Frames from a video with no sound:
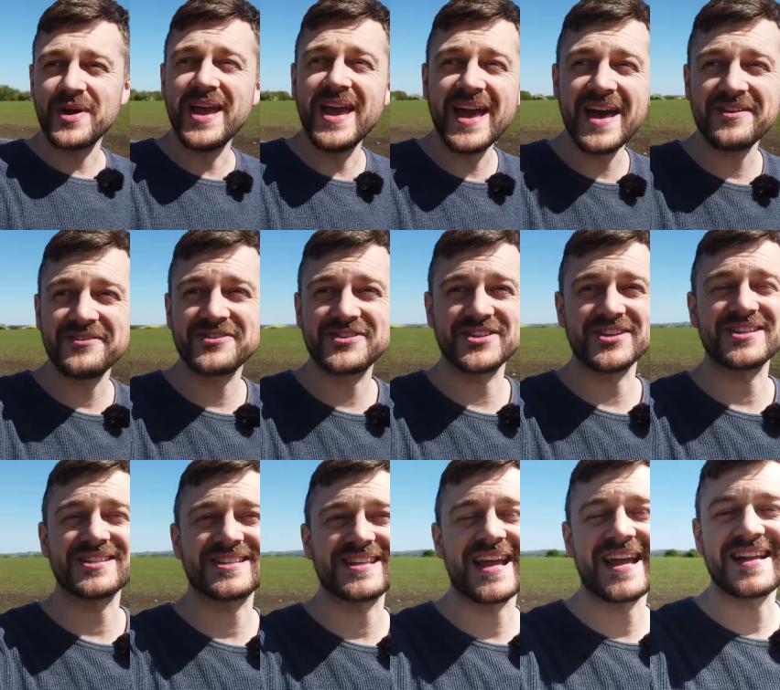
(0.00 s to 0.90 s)
We have
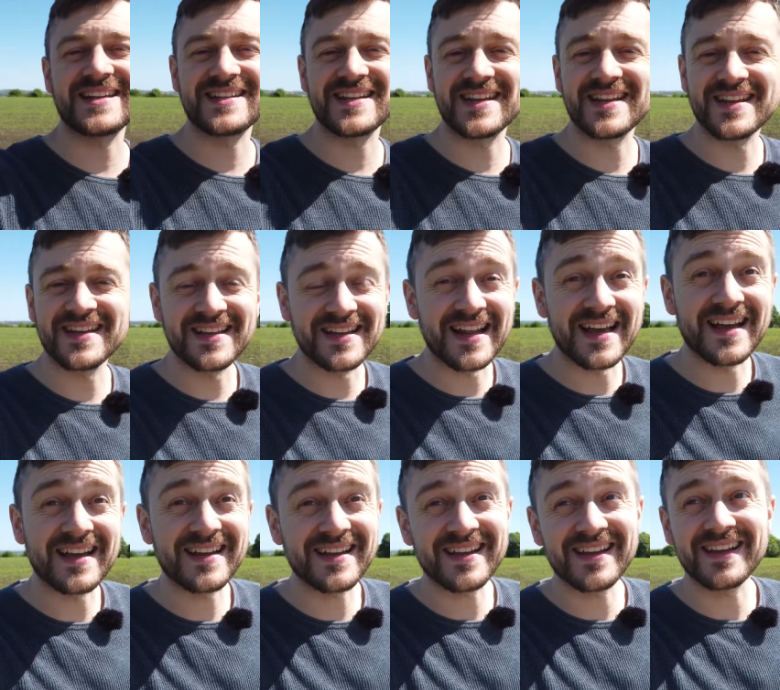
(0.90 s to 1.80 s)
just had
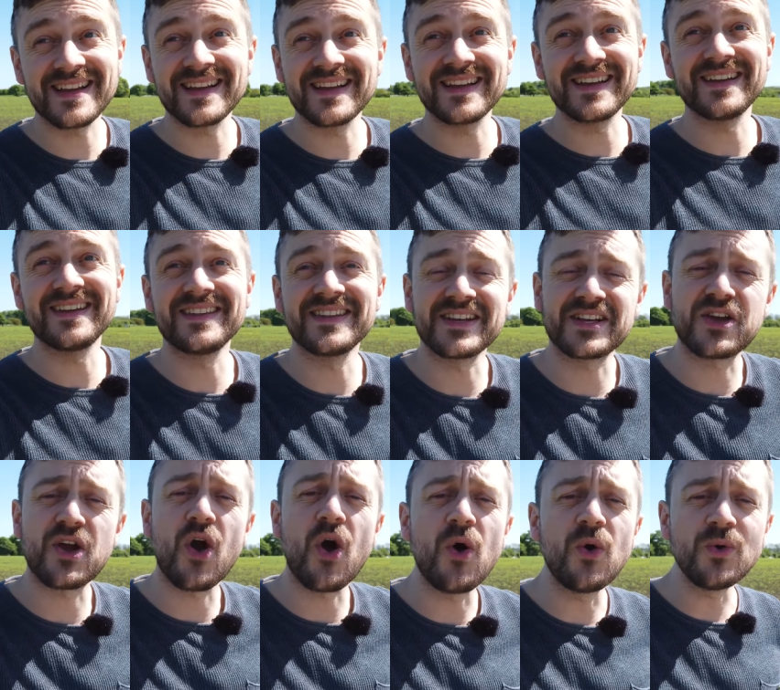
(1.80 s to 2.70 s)
like the
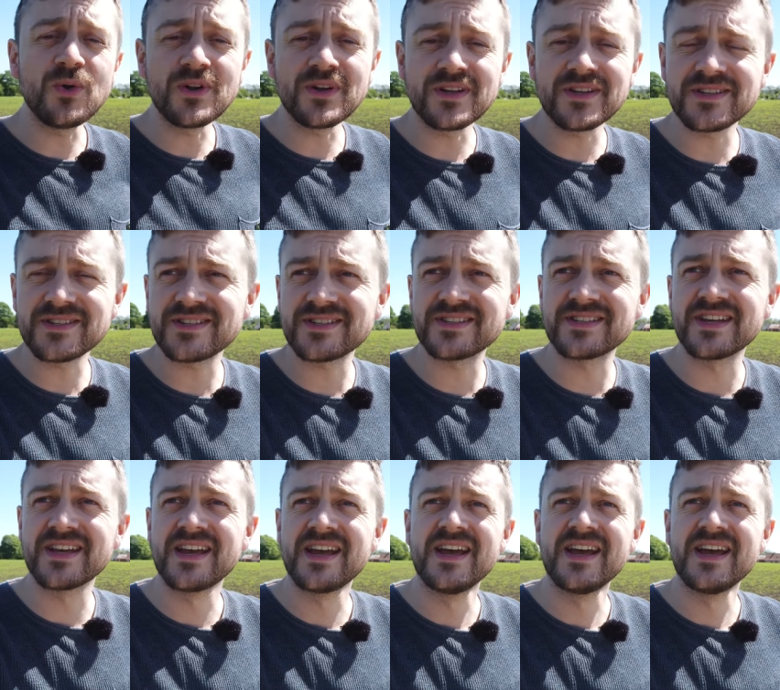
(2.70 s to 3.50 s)
coldest